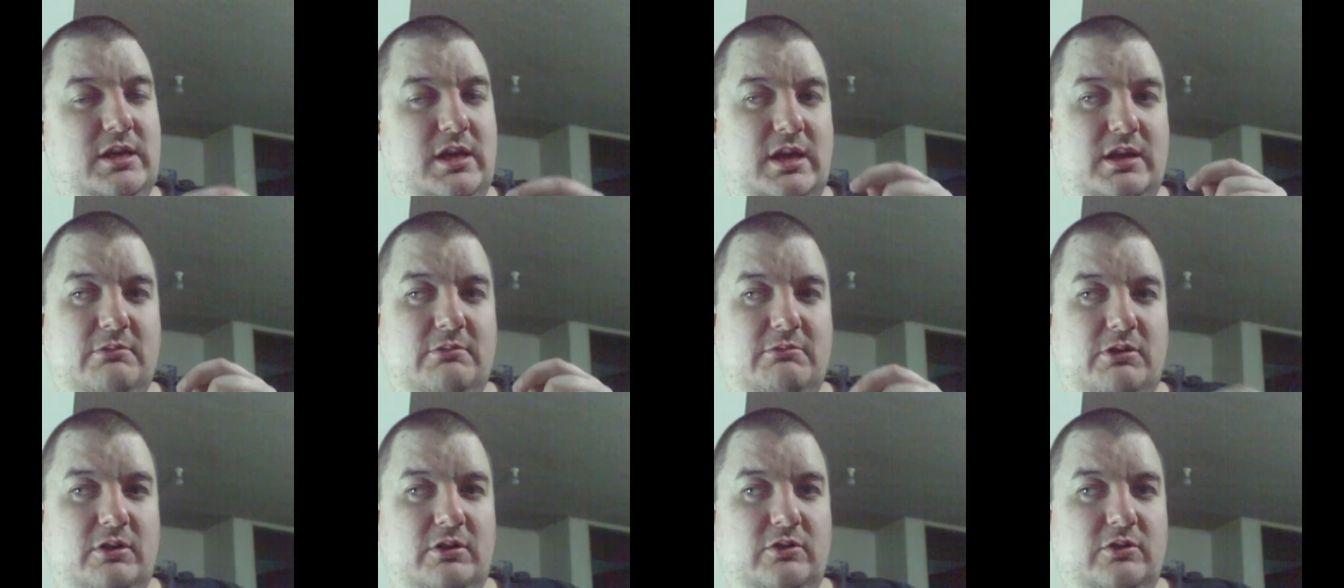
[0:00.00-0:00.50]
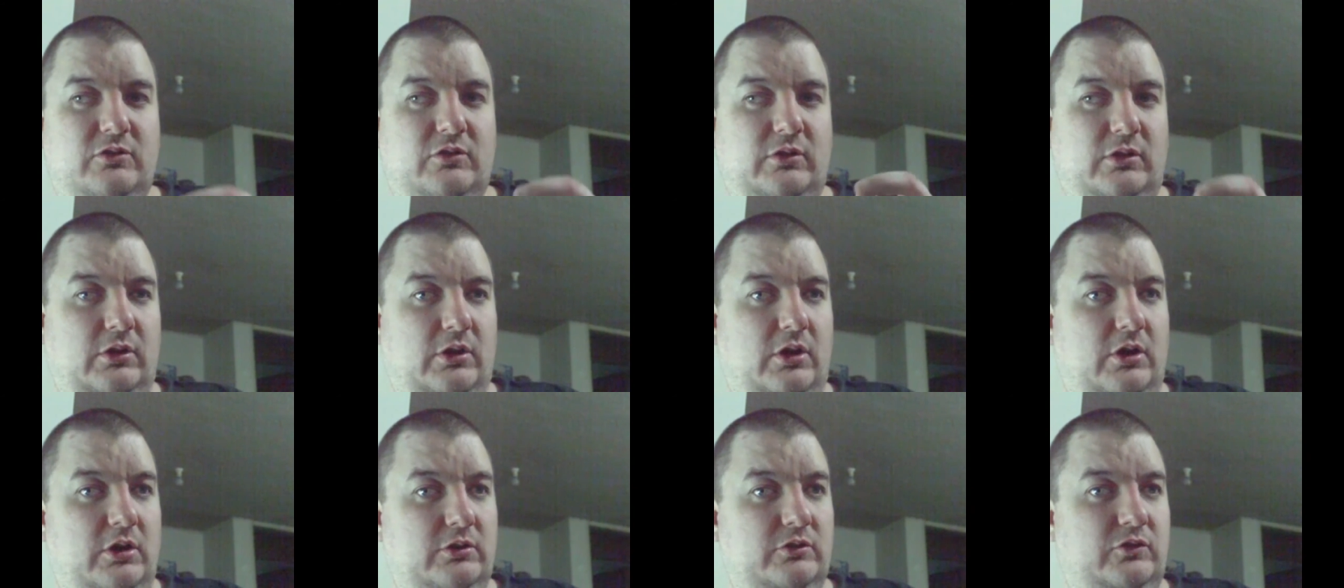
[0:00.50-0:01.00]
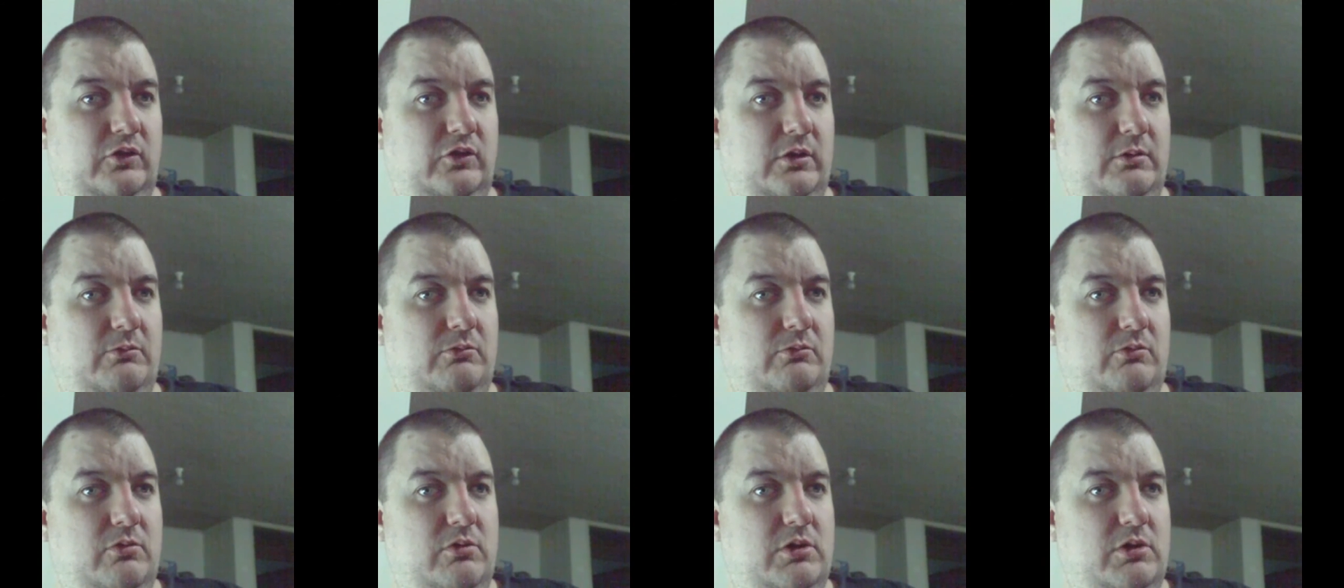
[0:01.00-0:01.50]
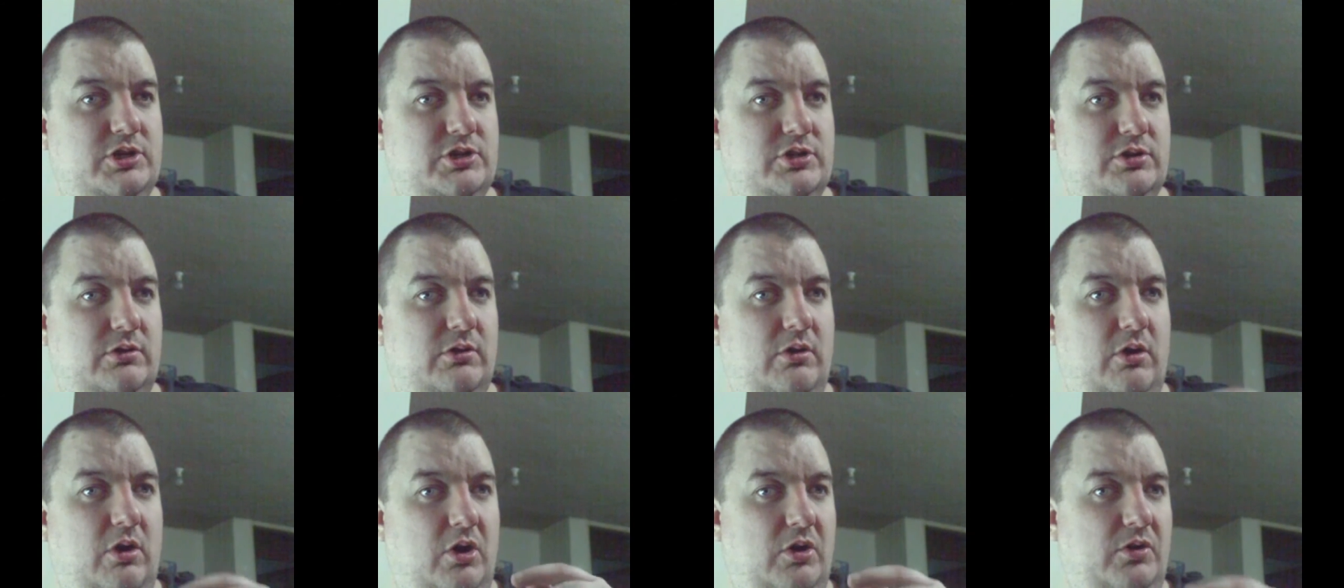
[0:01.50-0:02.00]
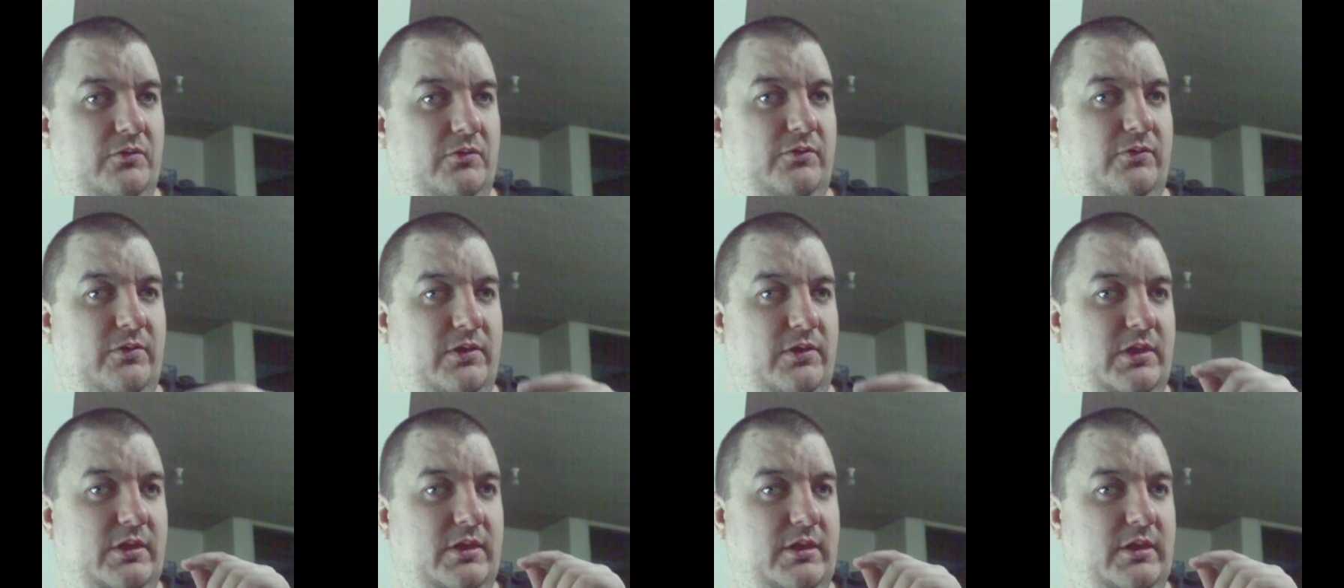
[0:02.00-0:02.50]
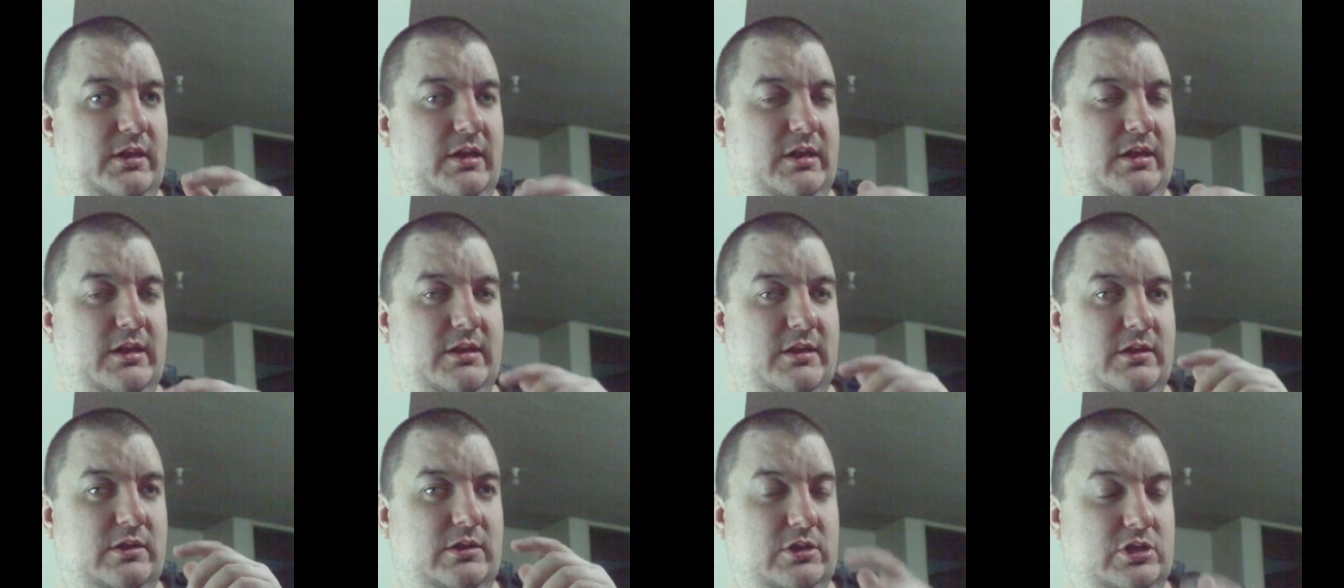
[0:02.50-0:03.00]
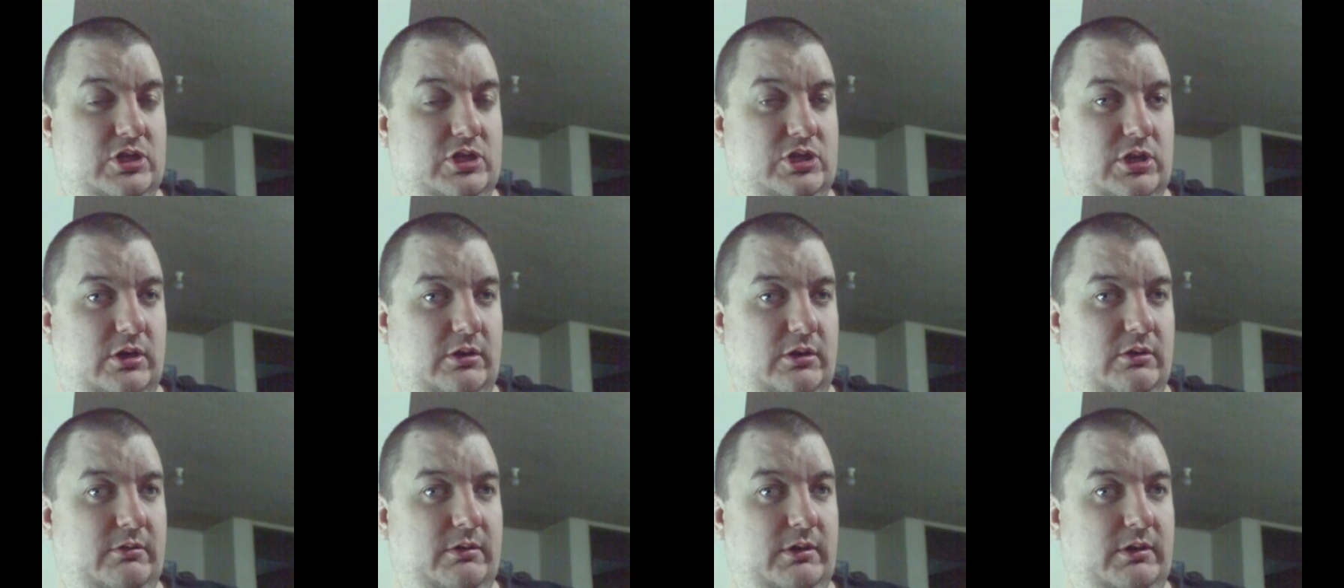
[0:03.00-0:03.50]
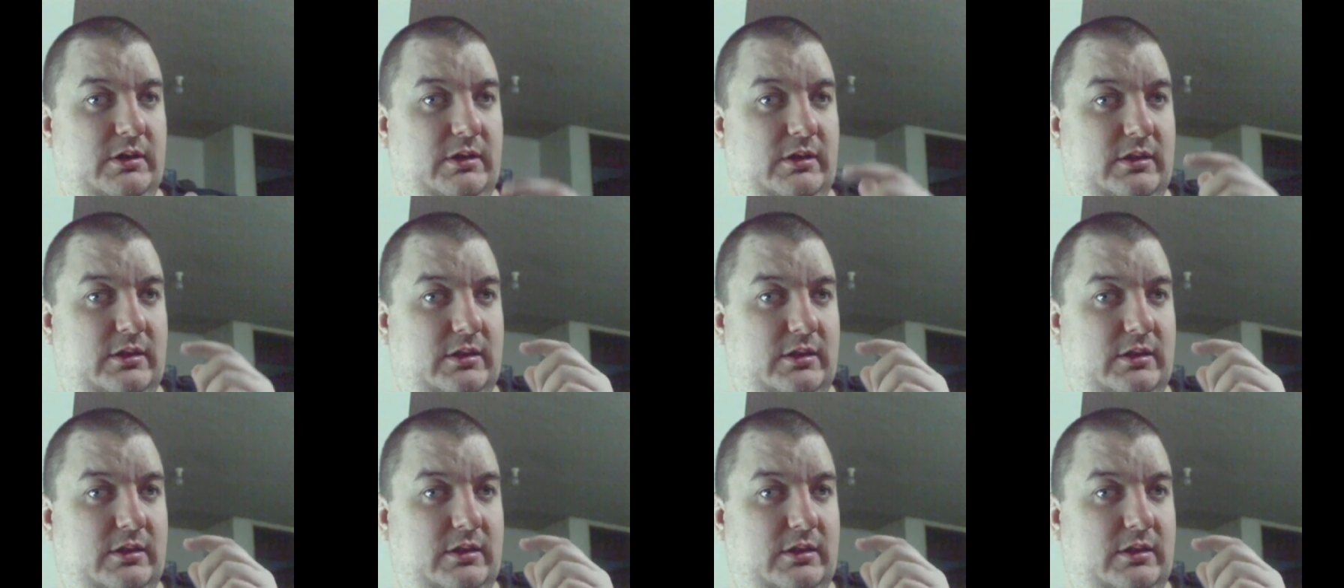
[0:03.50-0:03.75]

anyone who's a long-term watcher of the show,